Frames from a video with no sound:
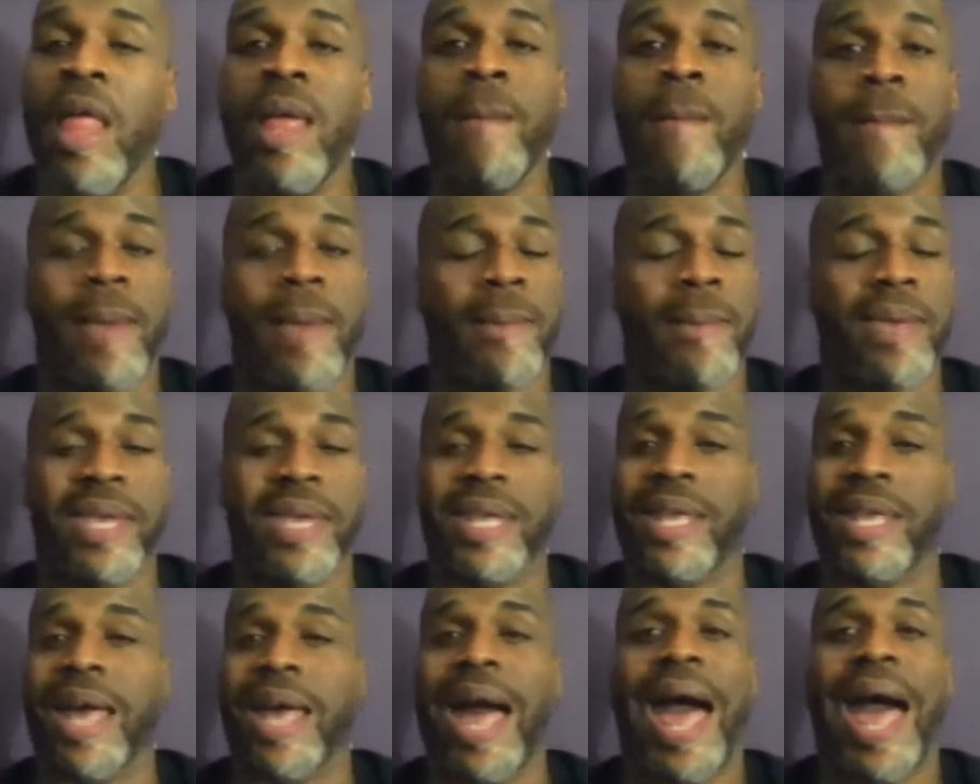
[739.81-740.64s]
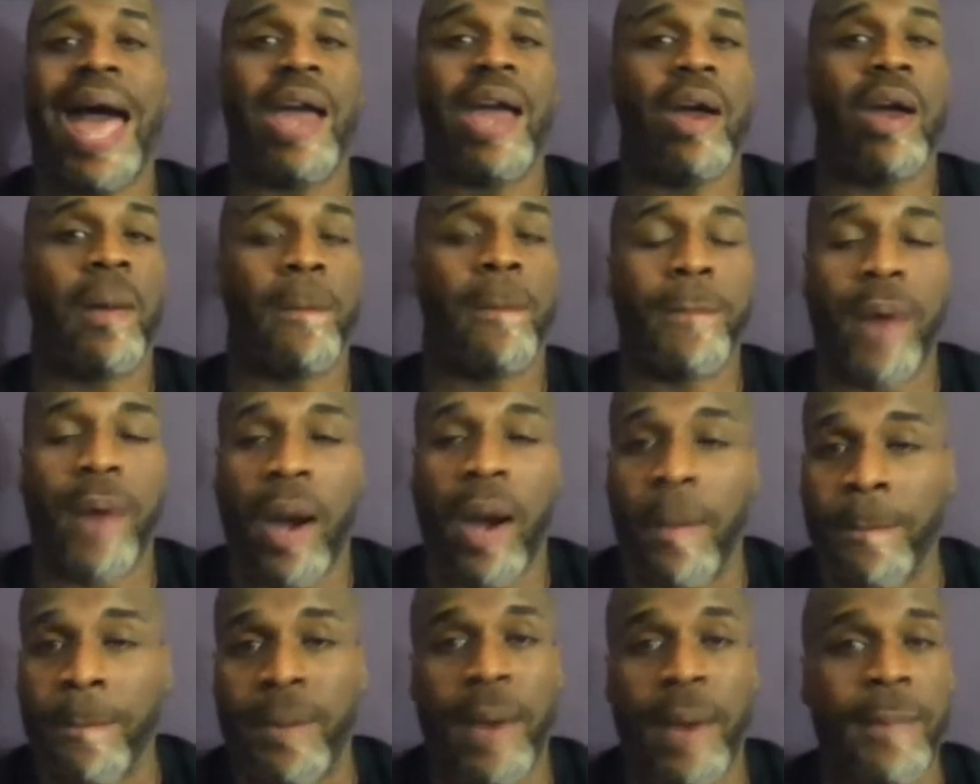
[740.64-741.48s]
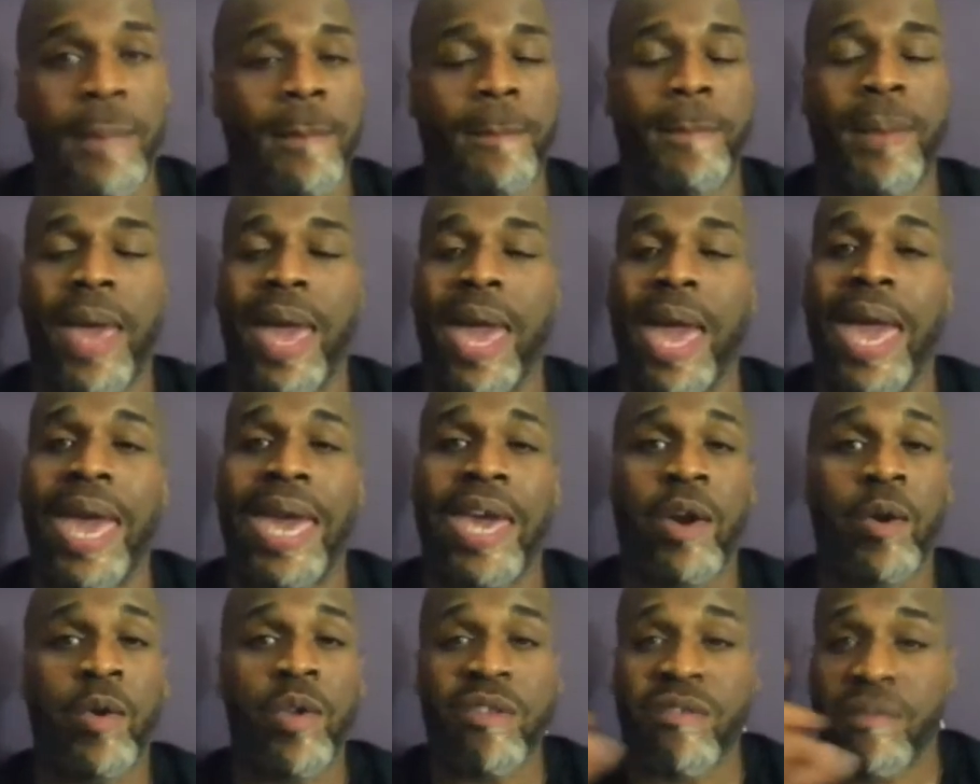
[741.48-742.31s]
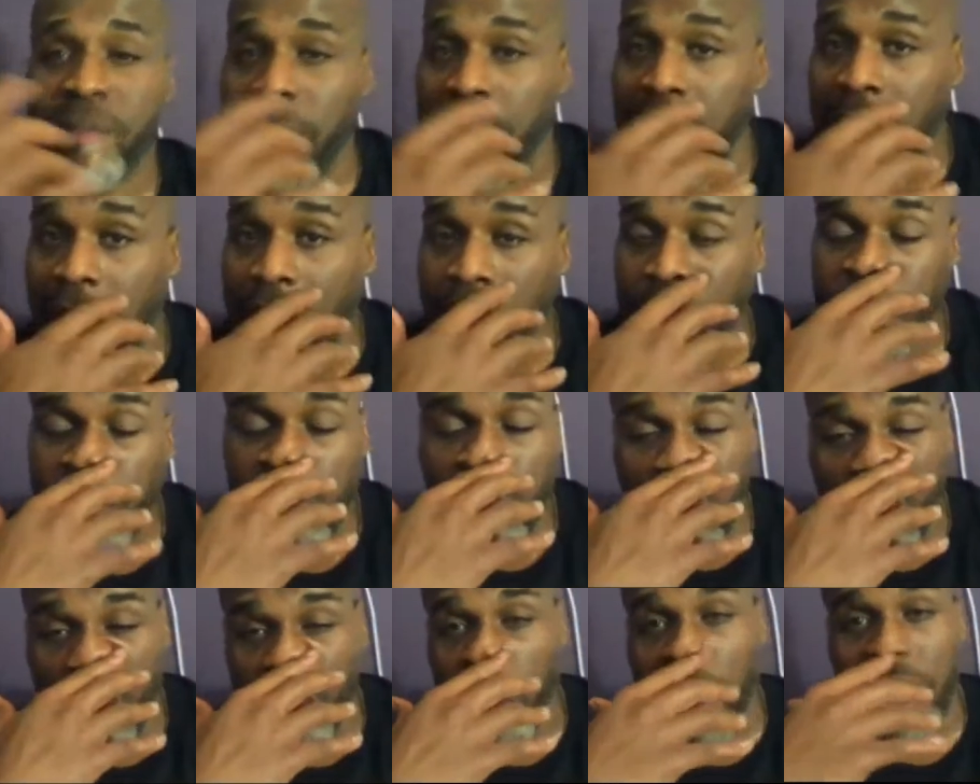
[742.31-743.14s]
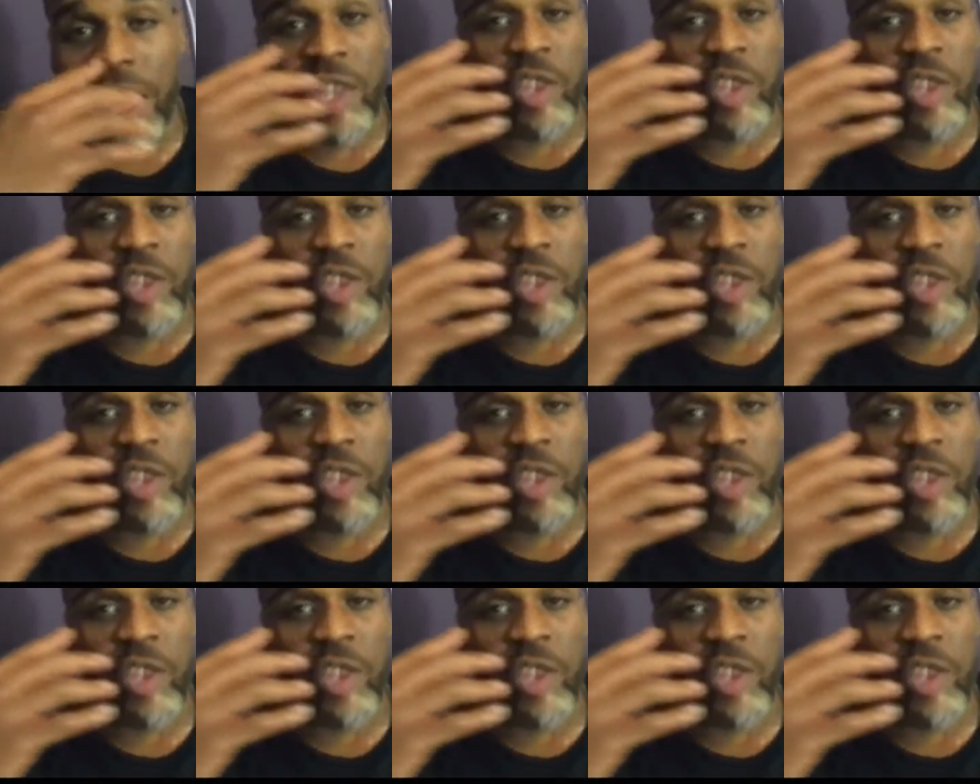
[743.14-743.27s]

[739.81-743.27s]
maybe get like a bump in pay or whatever may have you, or like